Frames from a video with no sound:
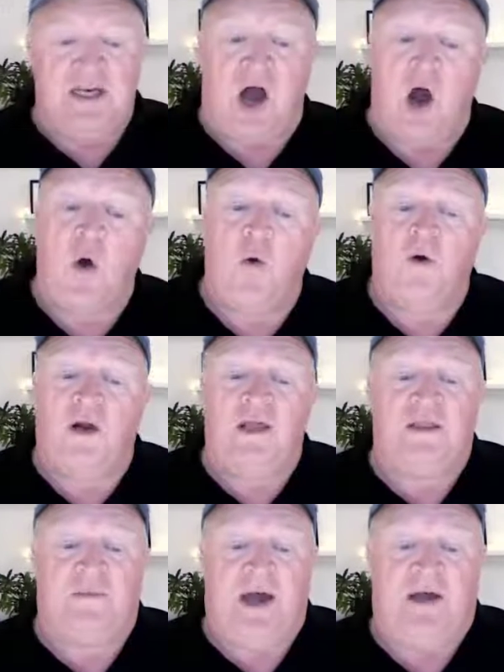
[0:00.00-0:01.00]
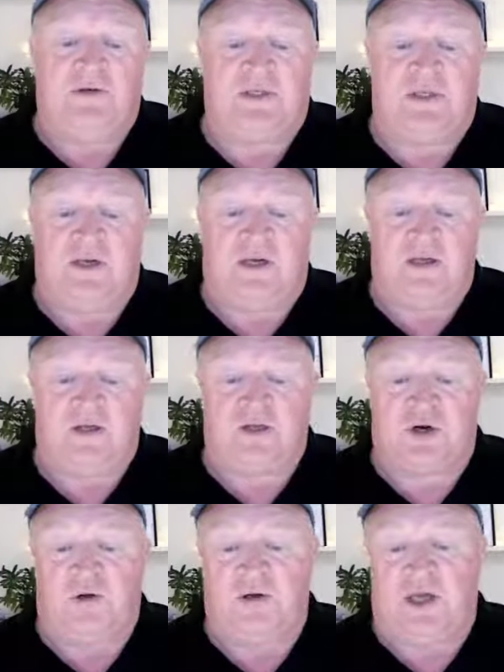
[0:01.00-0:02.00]
only the mouse and the
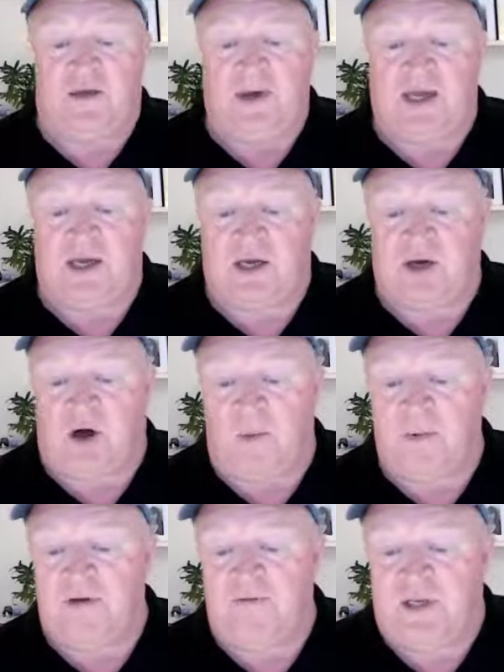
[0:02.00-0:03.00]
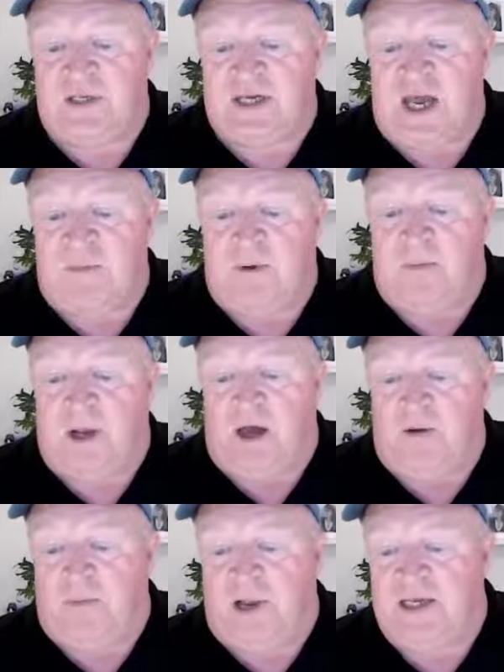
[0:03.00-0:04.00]
control key, make a copy of the table
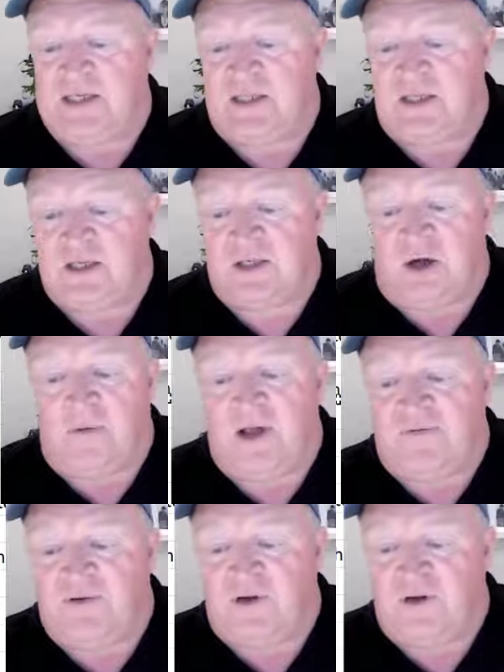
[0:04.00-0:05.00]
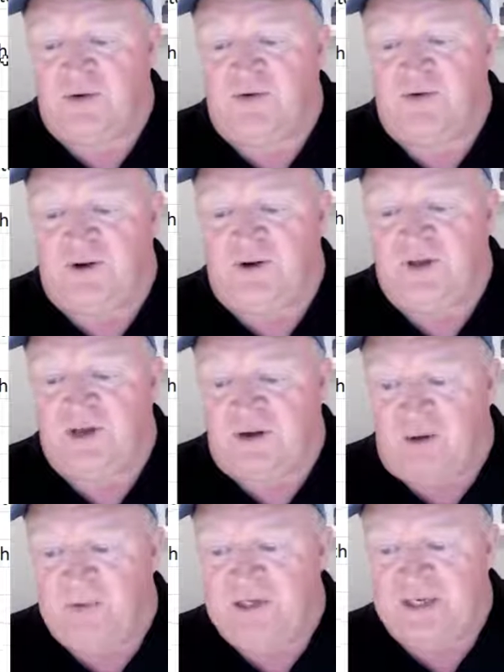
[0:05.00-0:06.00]
below, placing the top left hand corner of the
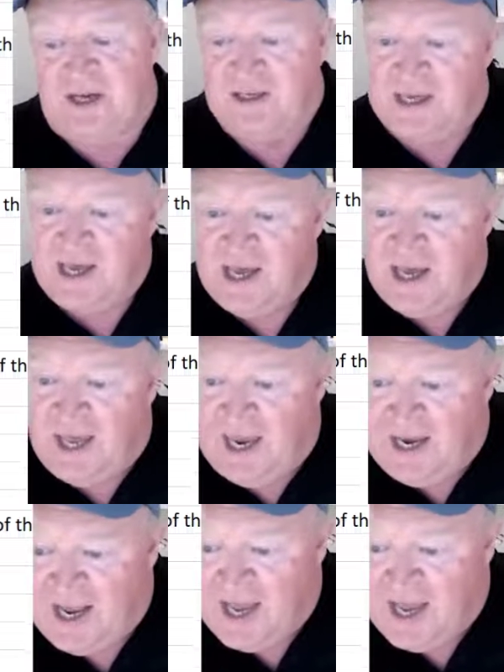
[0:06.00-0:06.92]
copied cells in